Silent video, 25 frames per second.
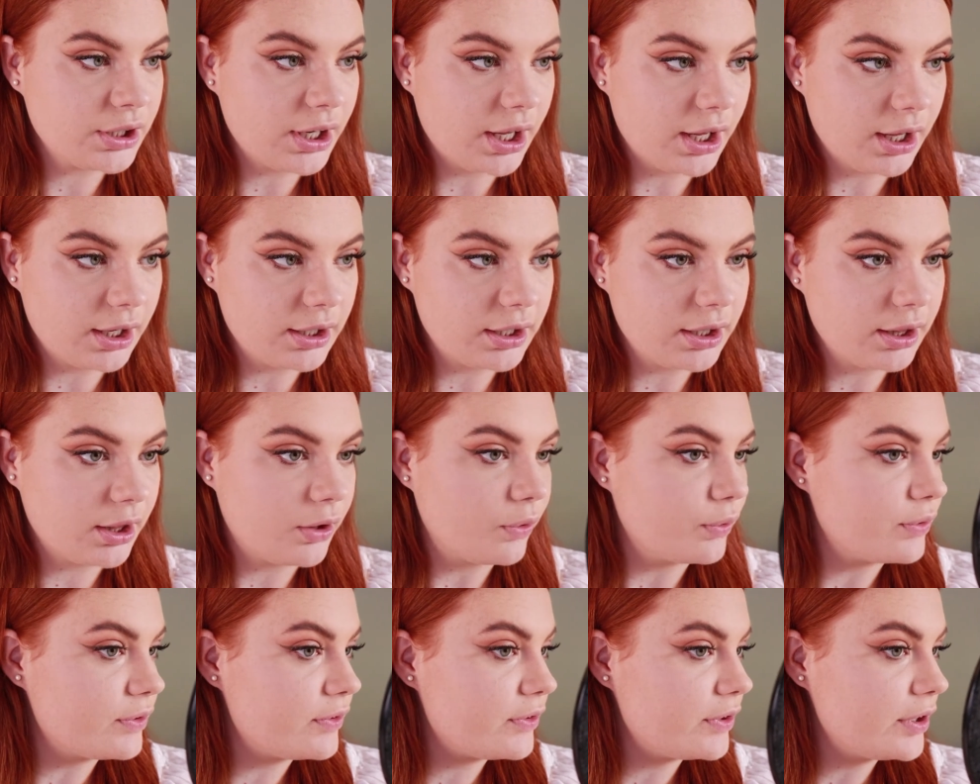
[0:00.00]
and the
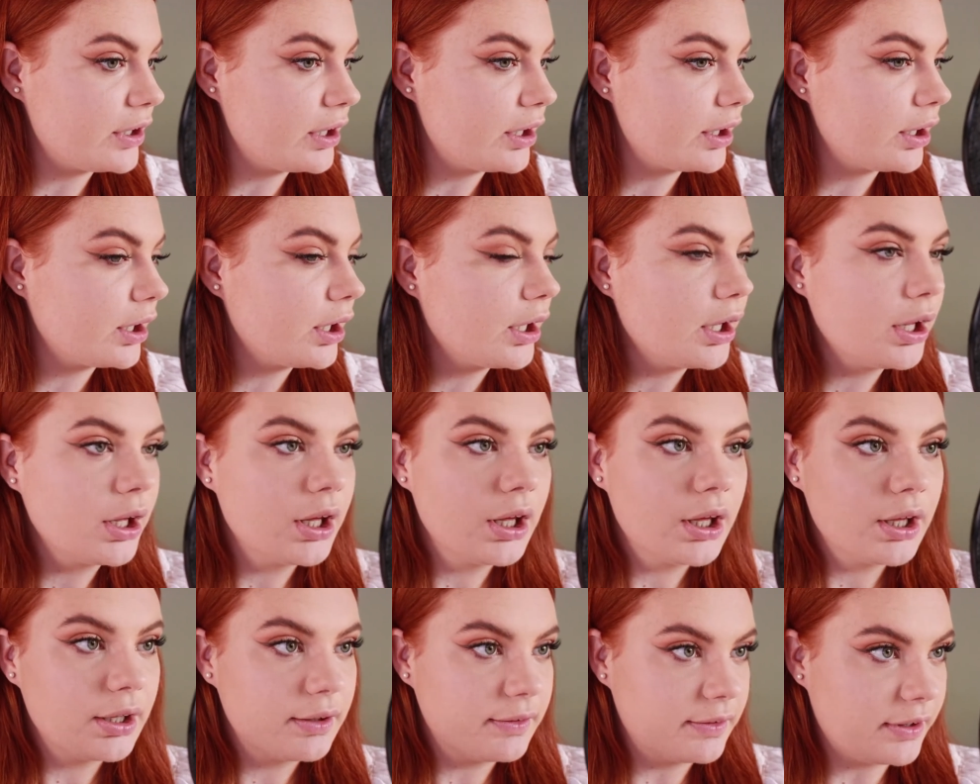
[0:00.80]
concealer
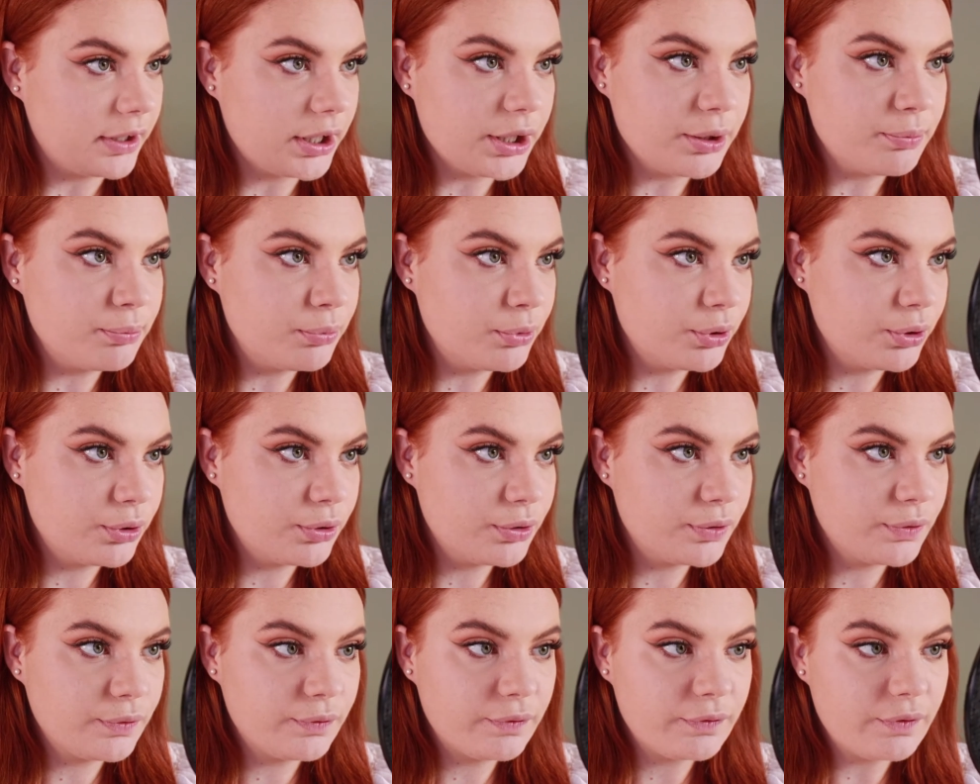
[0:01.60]
didn't
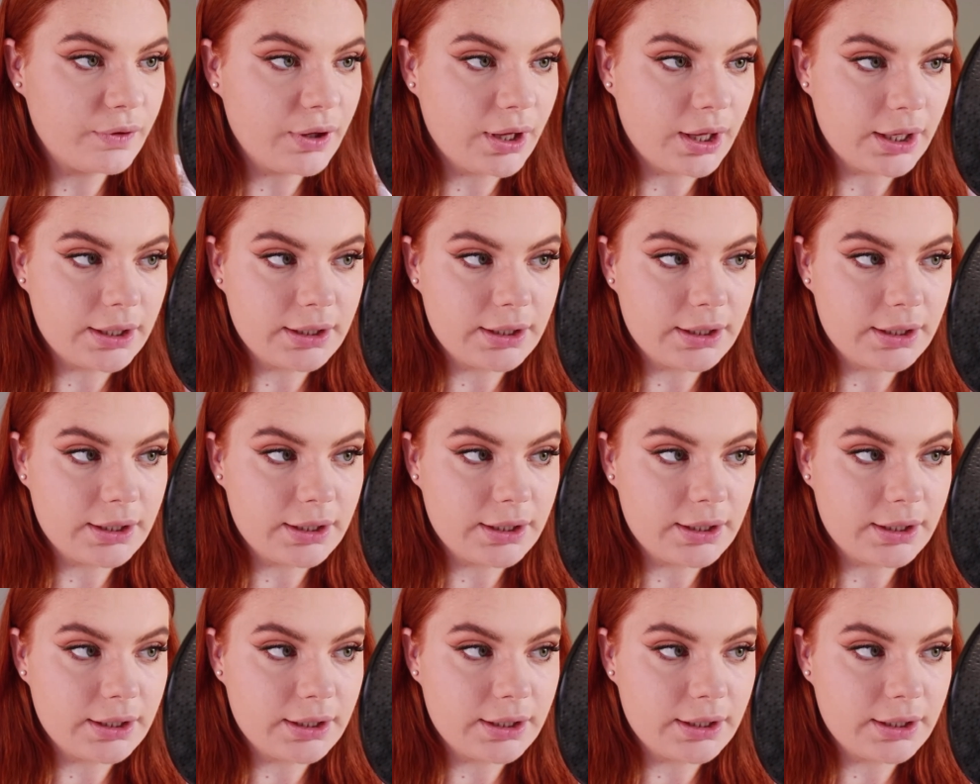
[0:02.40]
move,